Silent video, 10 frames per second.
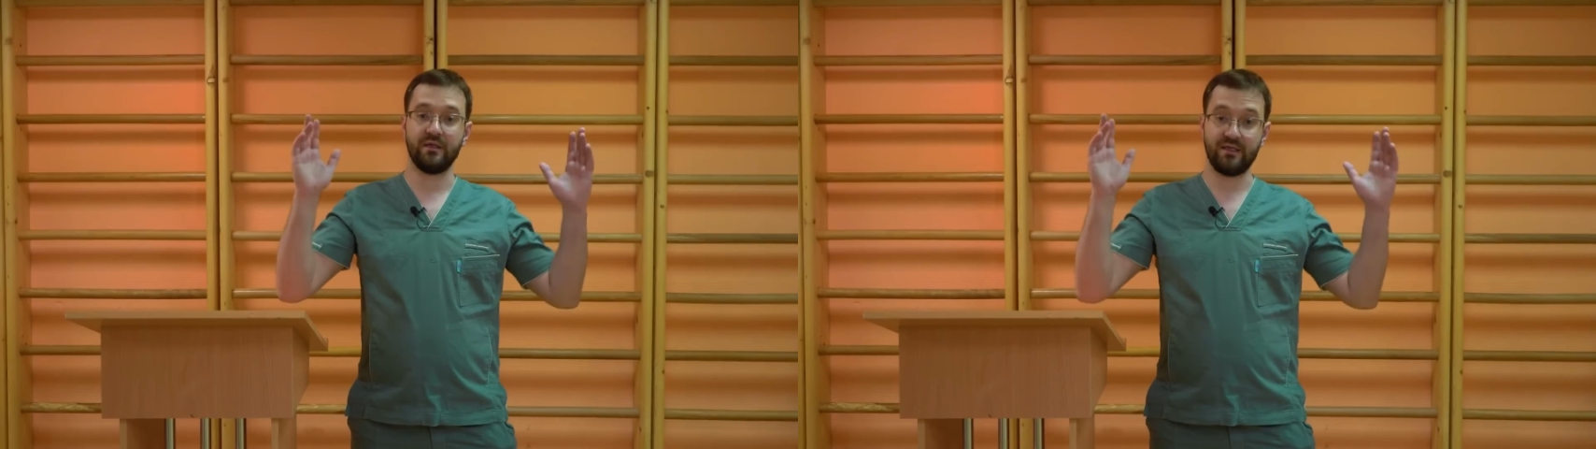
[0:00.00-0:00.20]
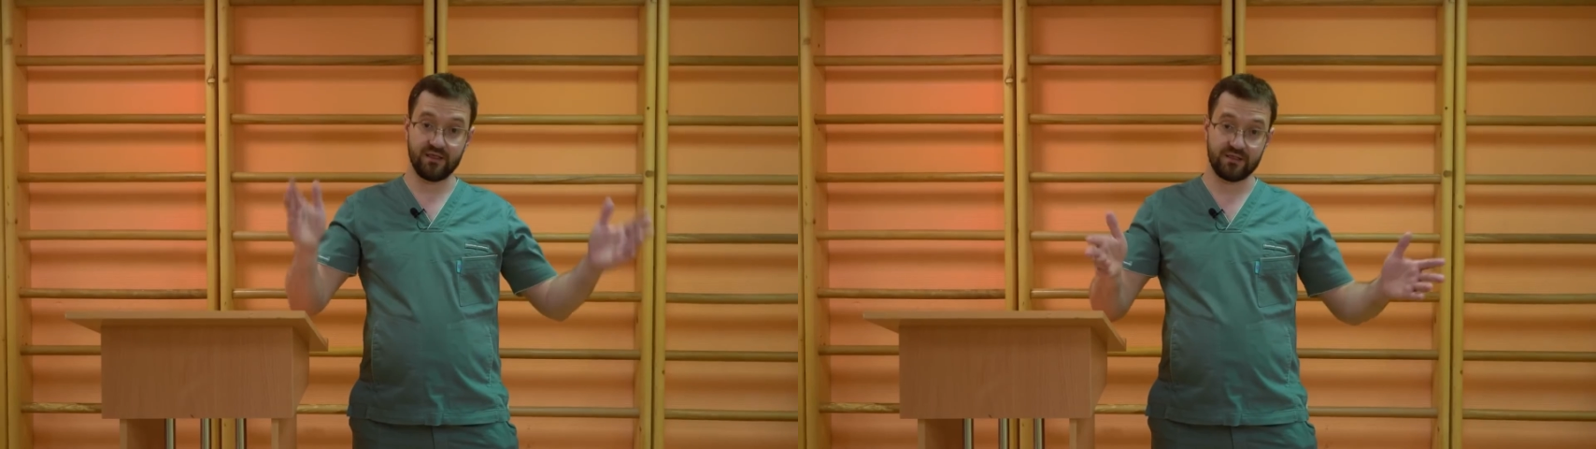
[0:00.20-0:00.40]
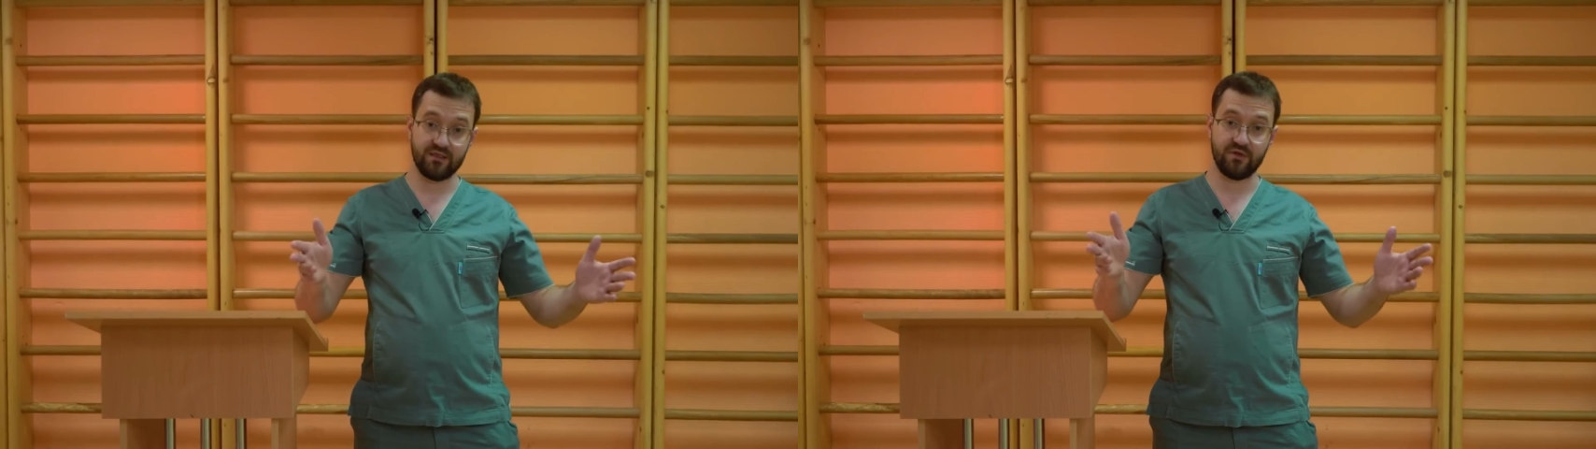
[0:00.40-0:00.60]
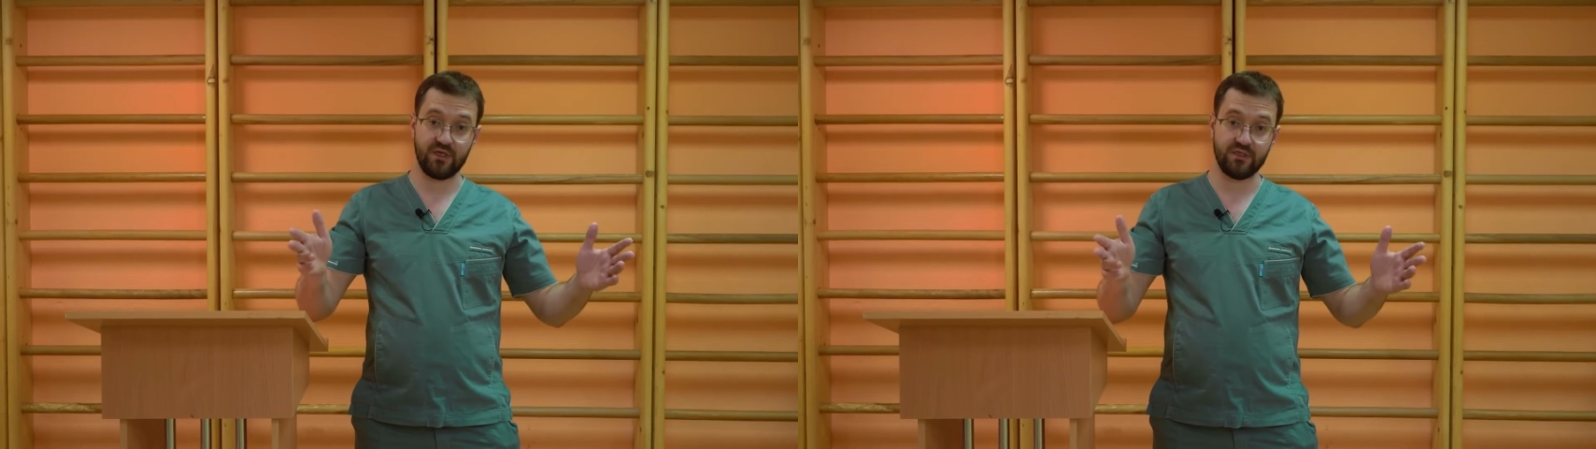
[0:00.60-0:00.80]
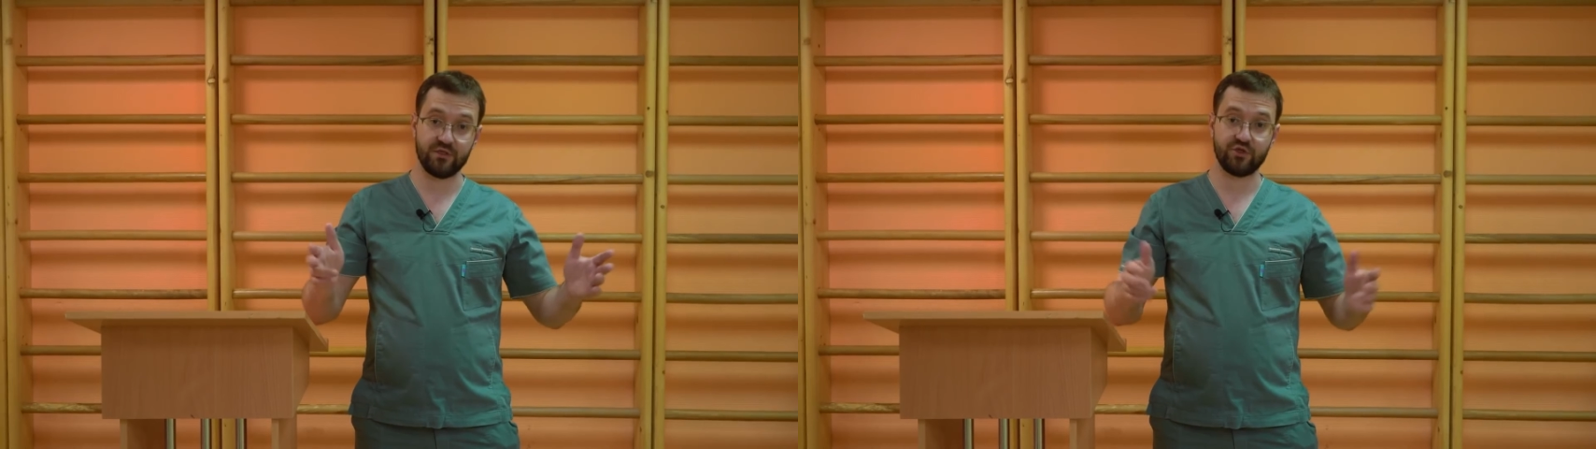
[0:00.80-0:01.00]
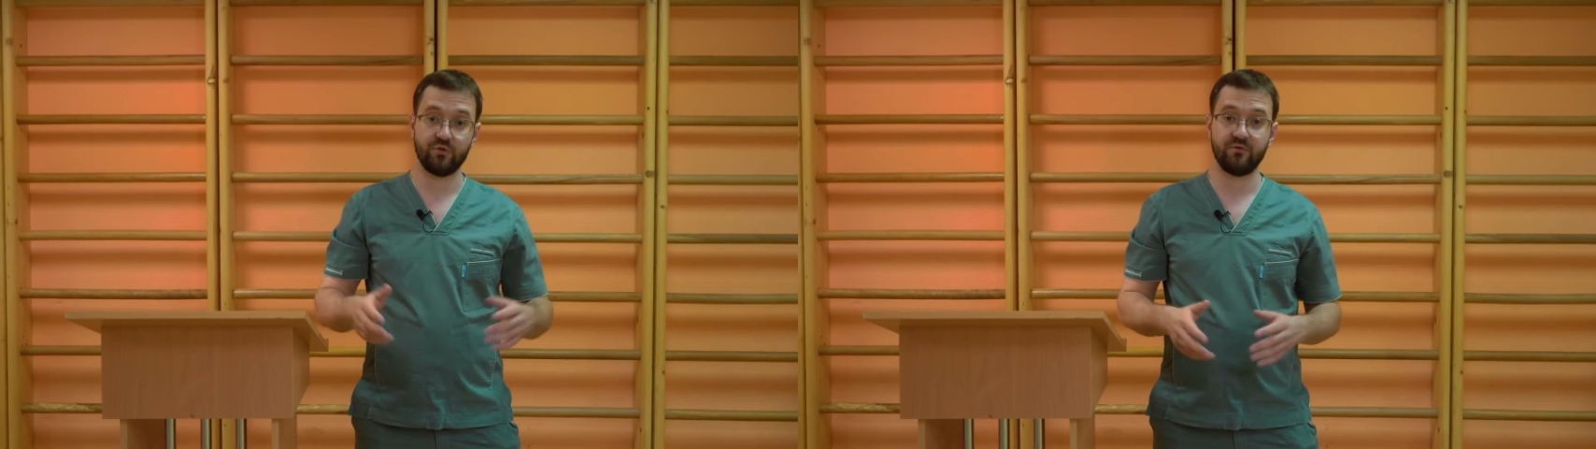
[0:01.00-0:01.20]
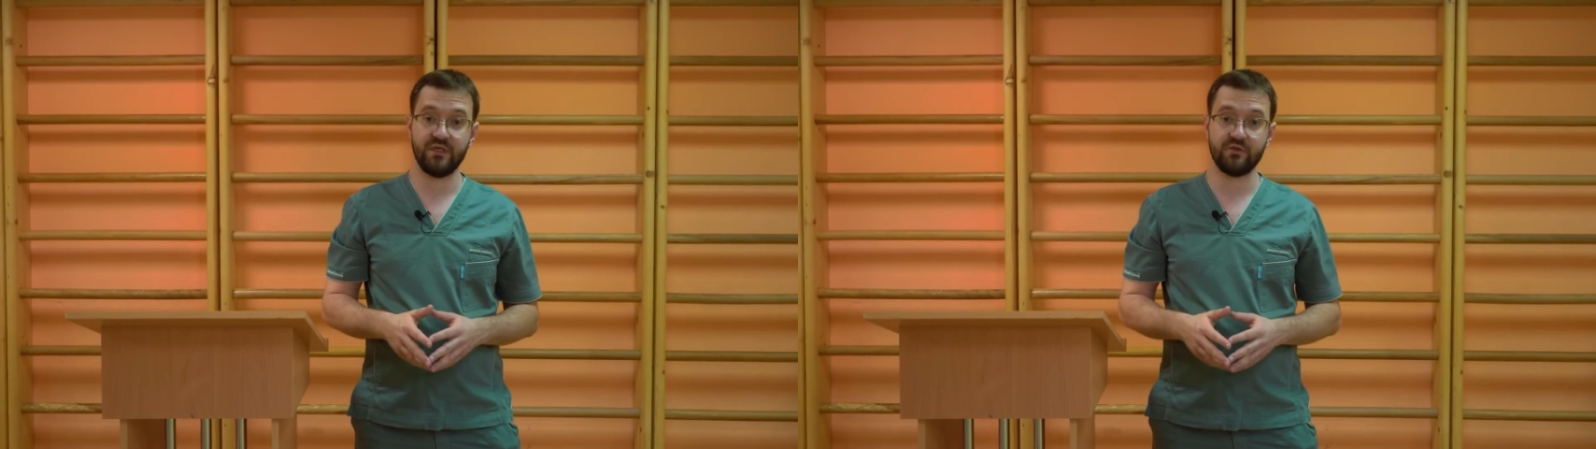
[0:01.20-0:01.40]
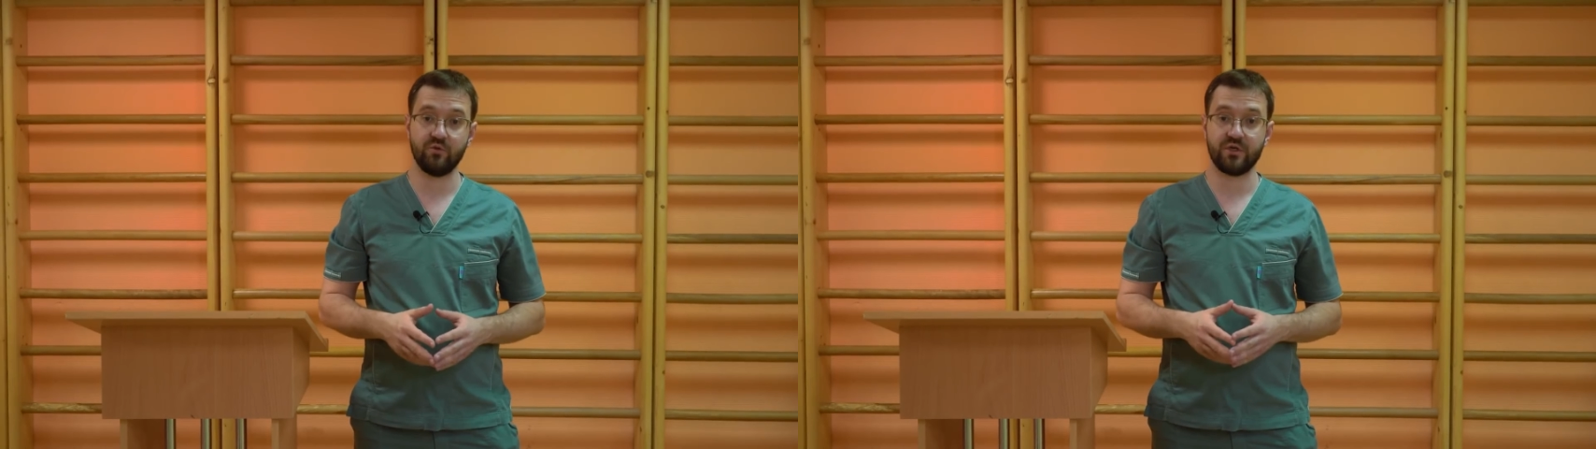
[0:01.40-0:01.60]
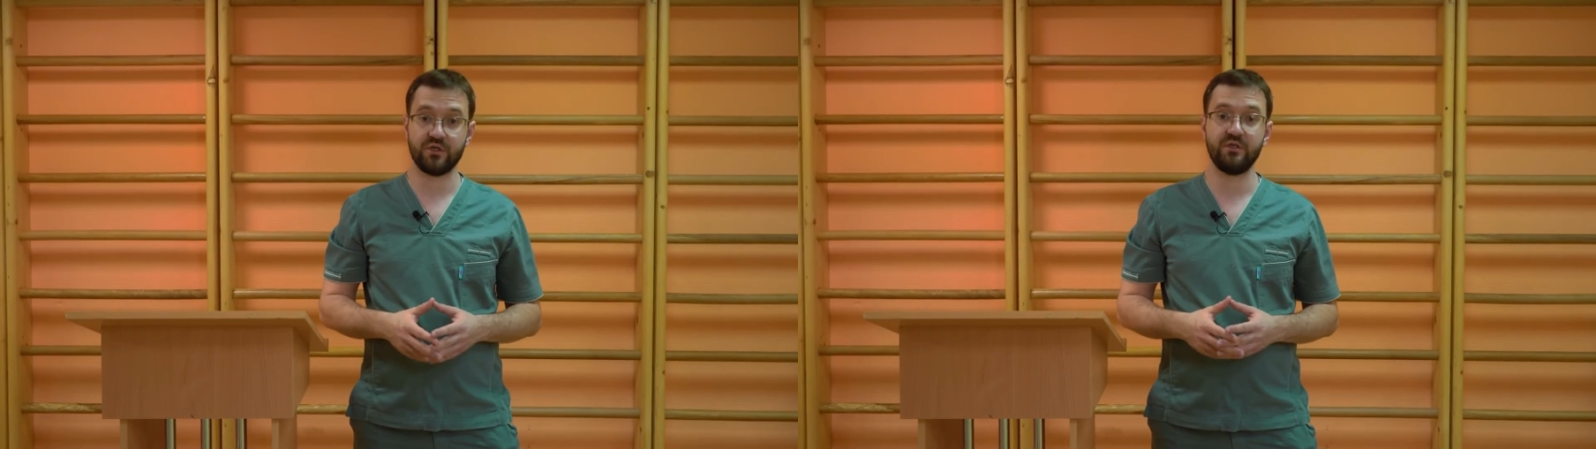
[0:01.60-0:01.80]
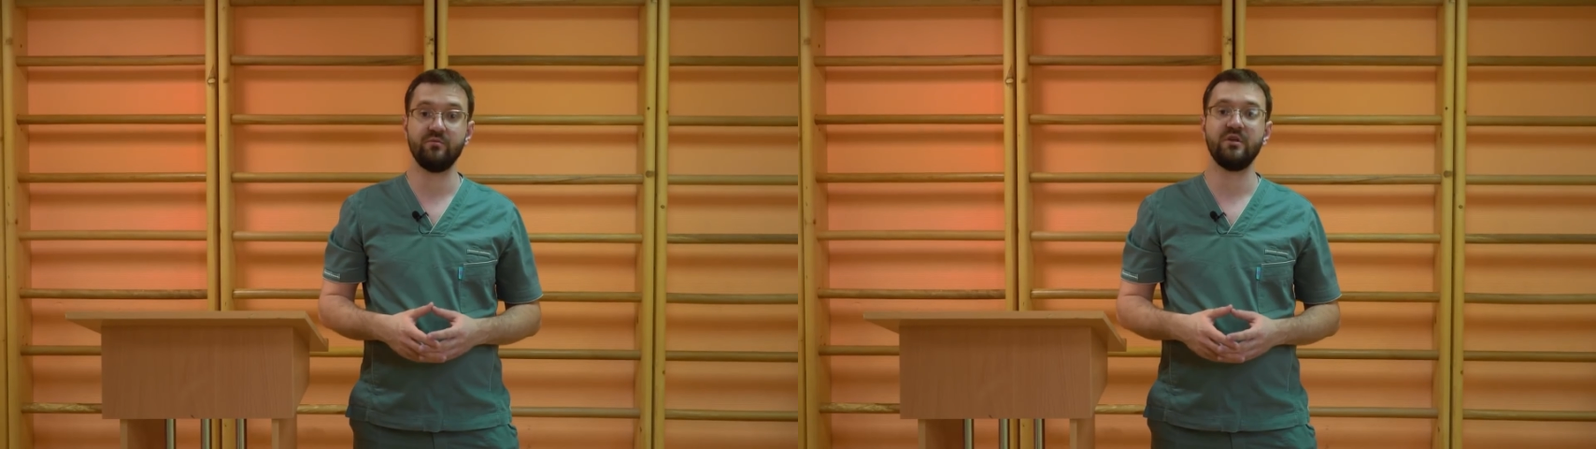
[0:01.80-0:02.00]
If you want all these
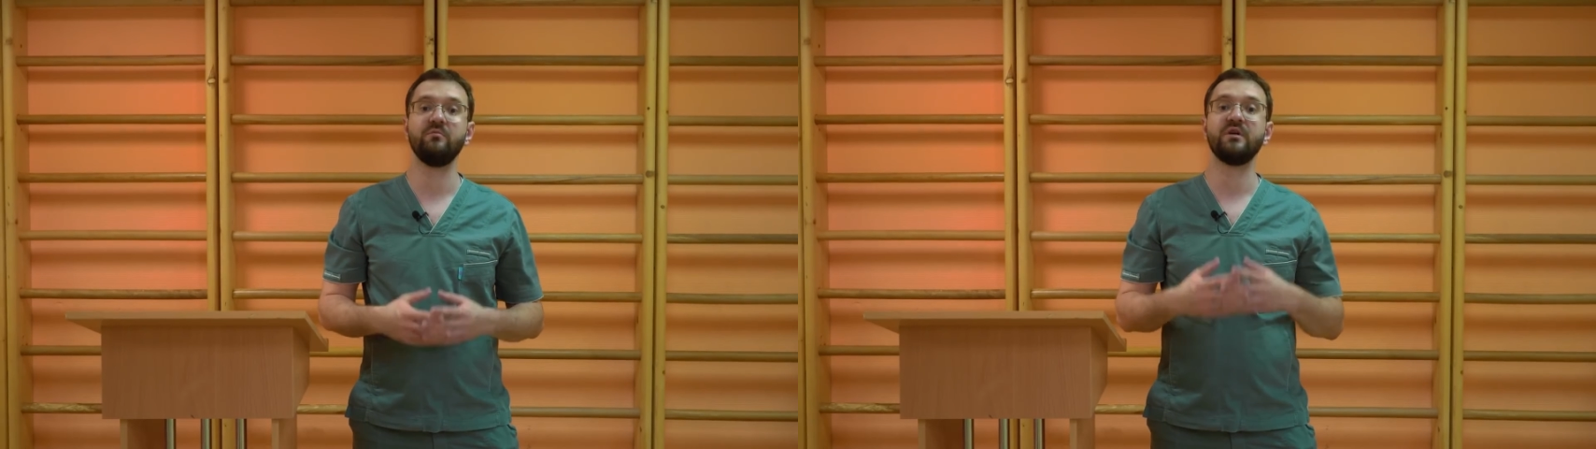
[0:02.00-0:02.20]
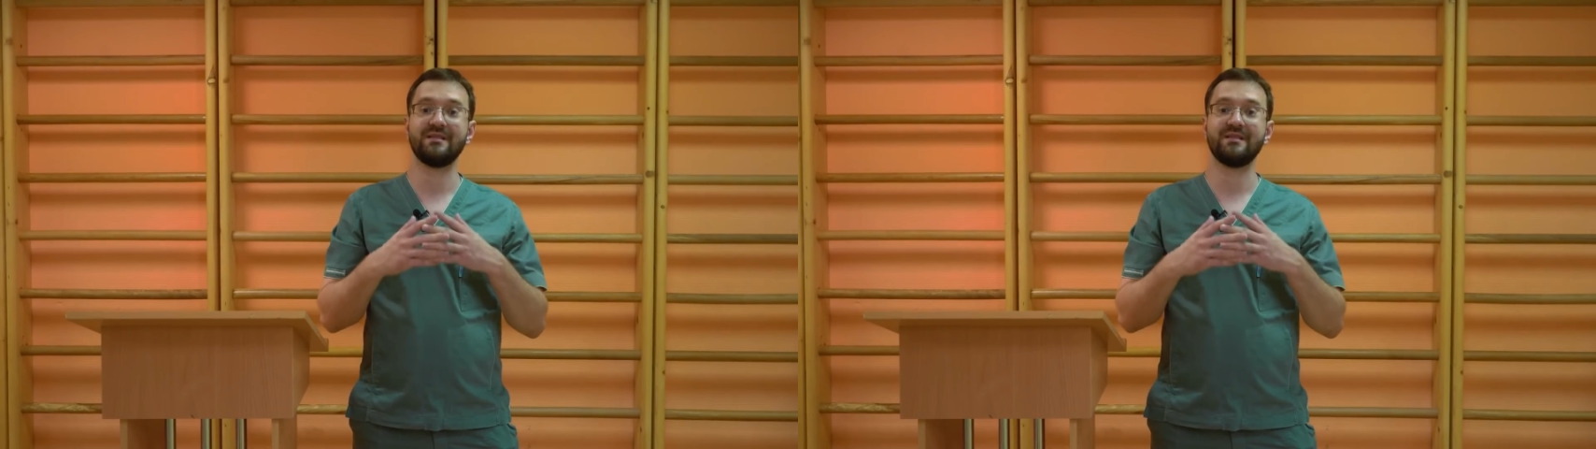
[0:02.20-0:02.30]
exercises